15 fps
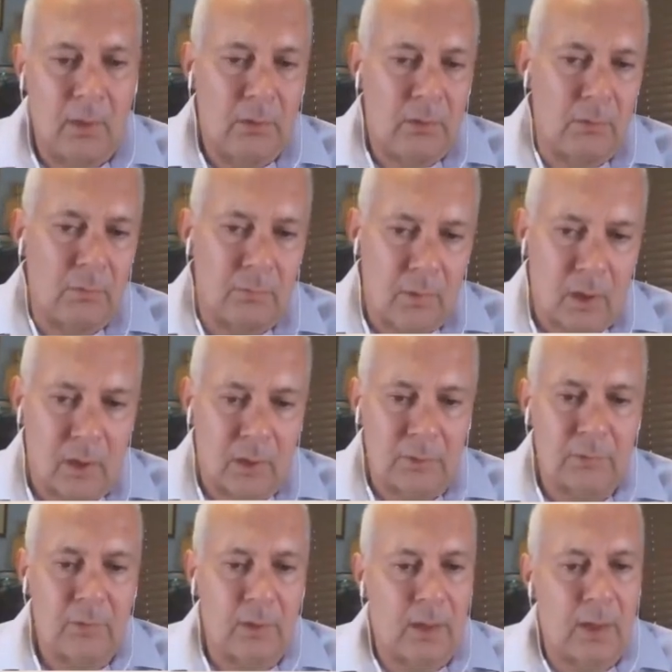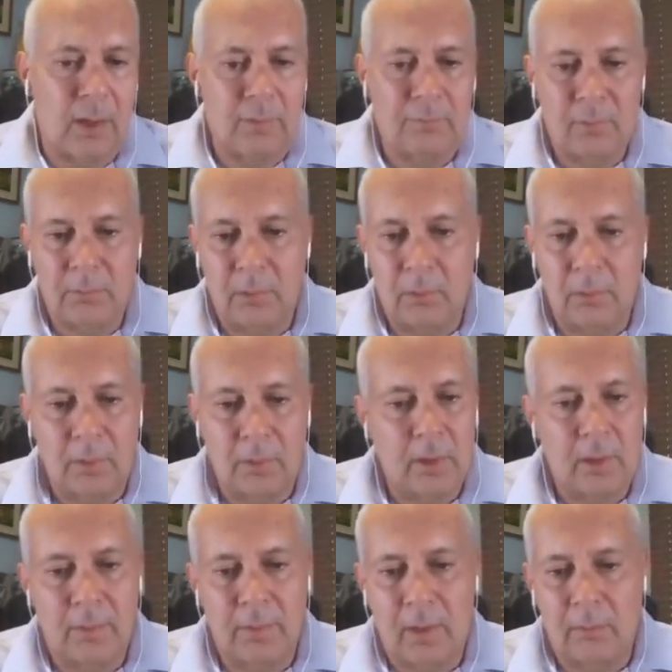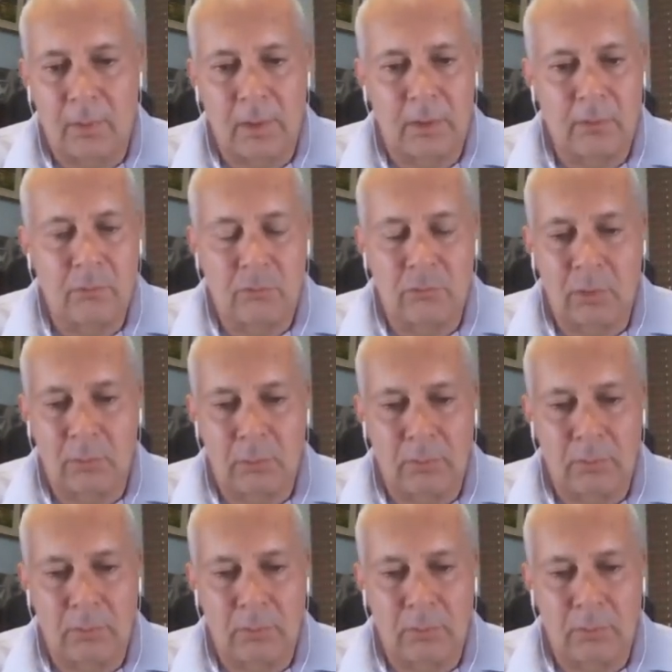You constantly have to be working on that relationship.